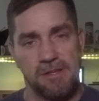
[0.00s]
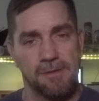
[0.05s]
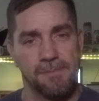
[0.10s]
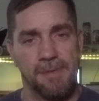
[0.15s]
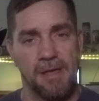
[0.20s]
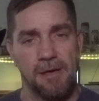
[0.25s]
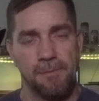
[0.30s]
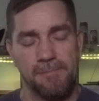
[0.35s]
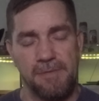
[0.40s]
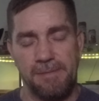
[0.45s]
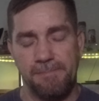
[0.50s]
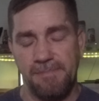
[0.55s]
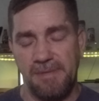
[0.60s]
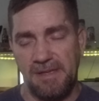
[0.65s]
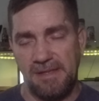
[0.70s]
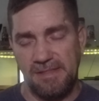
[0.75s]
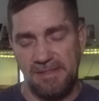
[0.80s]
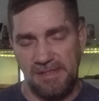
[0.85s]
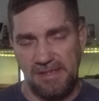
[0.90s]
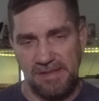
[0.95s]
come help me
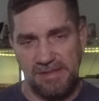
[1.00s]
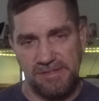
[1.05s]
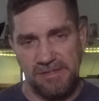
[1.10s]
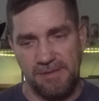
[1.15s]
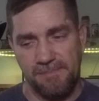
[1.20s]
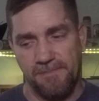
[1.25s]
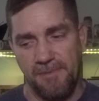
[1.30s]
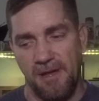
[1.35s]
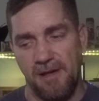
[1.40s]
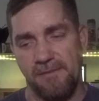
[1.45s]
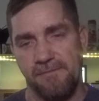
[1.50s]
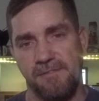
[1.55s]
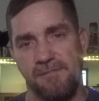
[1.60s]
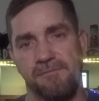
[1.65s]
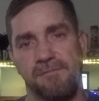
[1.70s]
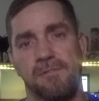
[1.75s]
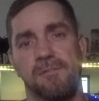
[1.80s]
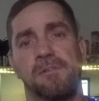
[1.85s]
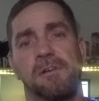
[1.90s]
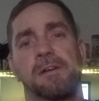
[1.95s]
pick things up off
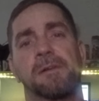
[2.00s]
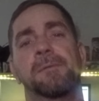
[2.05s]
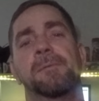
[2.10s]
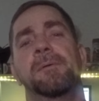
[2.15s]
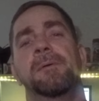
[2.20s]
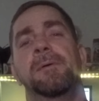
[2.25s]
the floor.